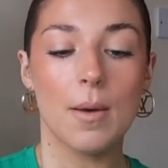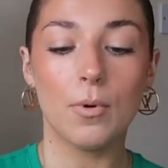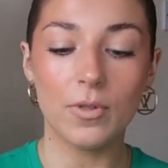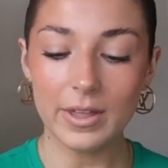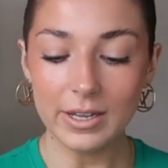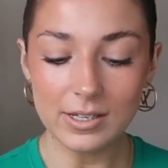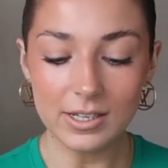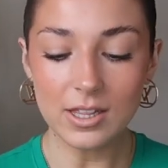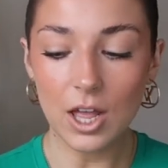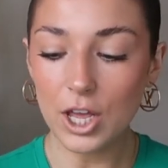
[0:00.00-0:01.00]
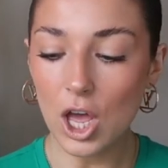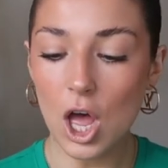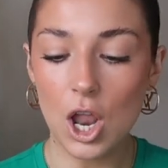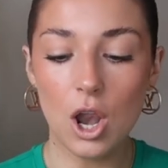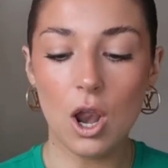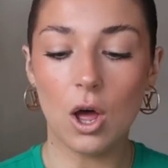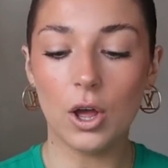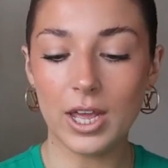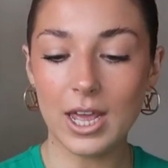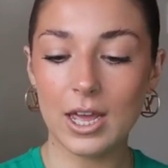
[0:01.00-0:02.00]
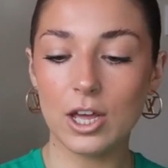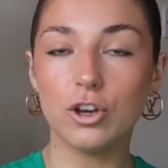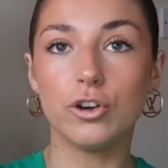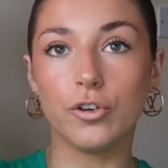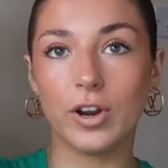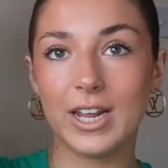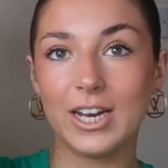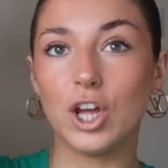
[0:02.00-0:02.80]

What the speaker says: But this is like a light green,